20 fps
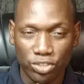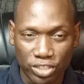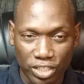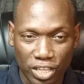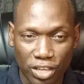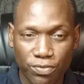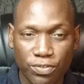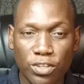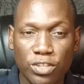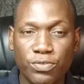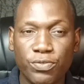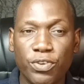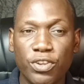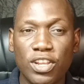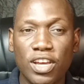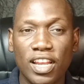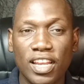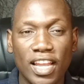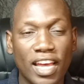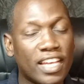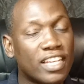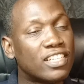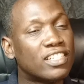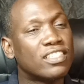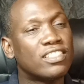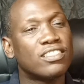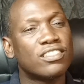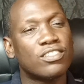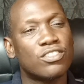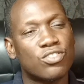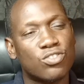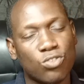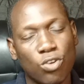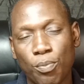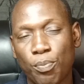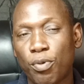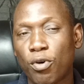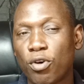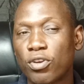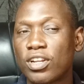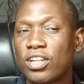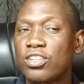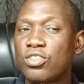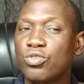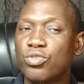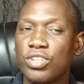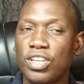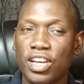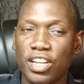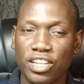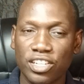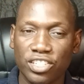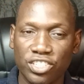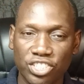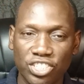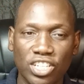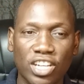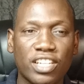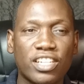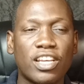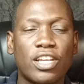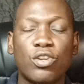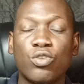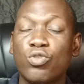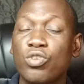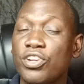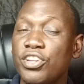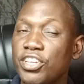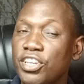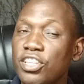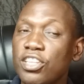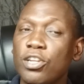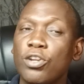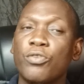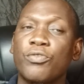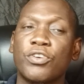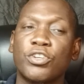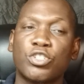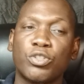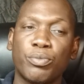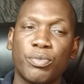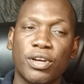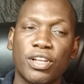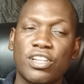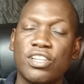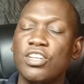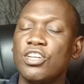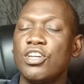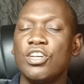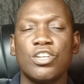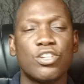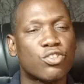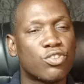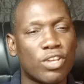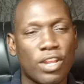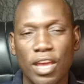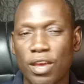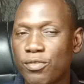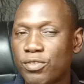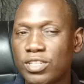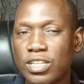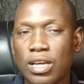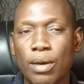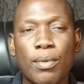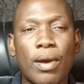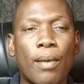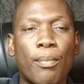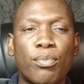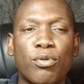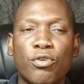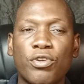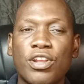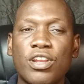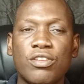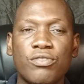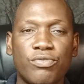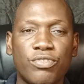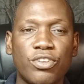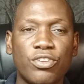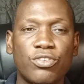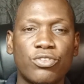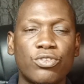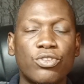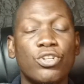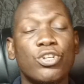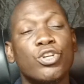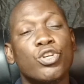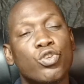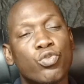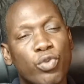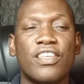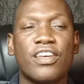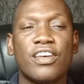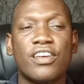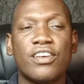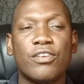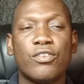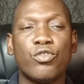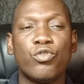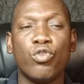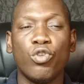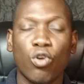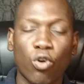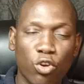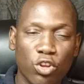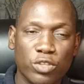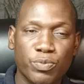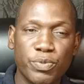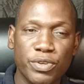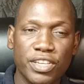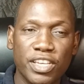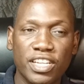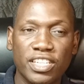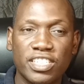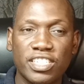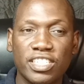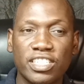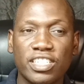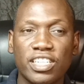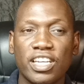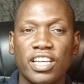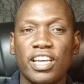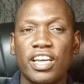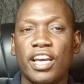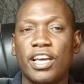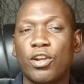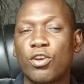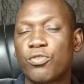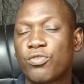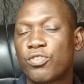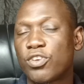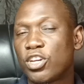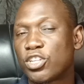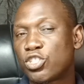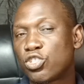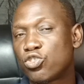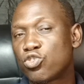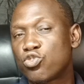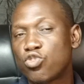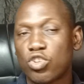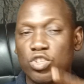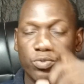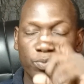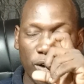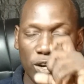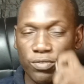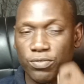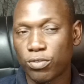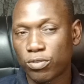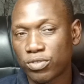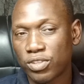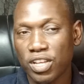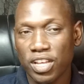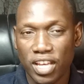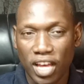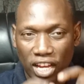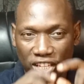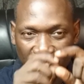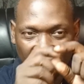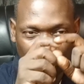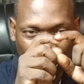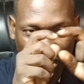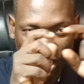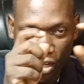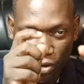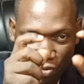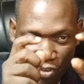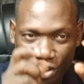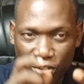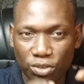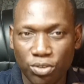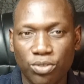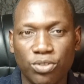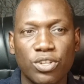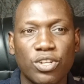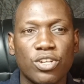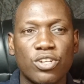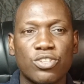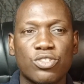Give this video a like. So important to get it shared, and you can hit the notification bell so that every time I upload any video, you will always be getting a notification on your smartphone, a shared video.